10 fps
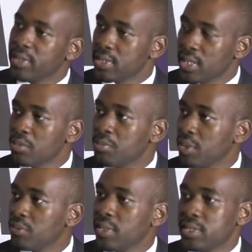as
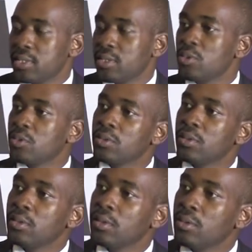ZANU-PF. I said, look,
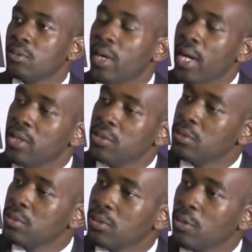why are
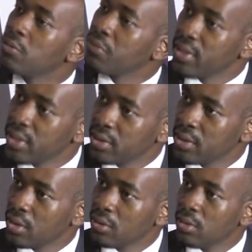you
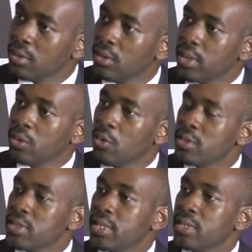confrontational and
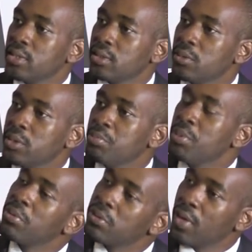condescending? Which
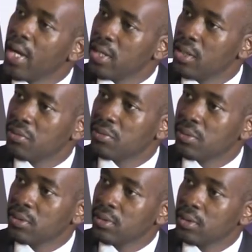people do I have?
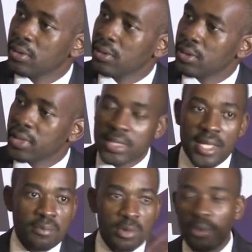He says
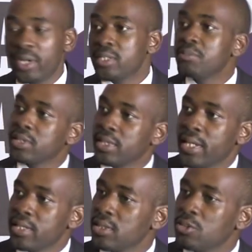there are people who are
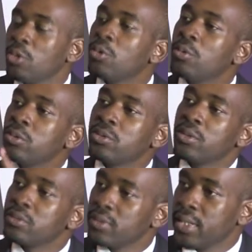demonstrating. I said, so who
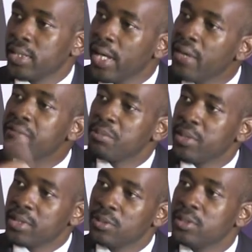told you that every
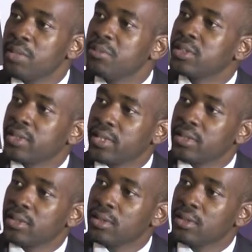person who demonstrates